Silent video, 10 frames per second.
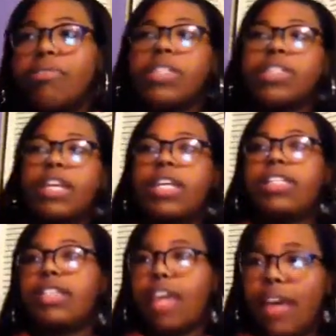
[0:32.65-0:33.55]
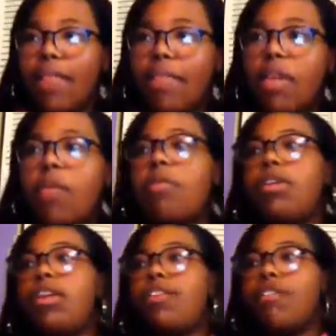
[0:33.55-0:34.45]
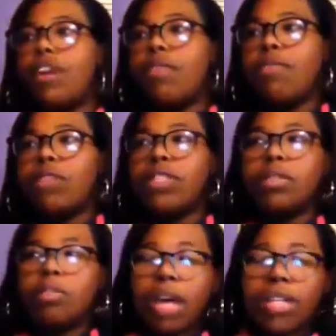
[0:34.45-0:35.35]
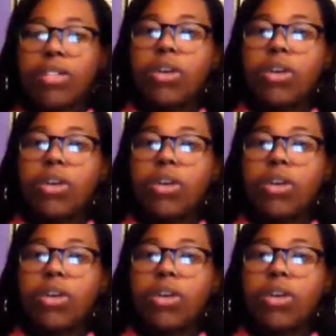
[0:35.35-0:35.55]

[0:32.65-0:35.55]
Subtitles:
states that when a greater force is applied to an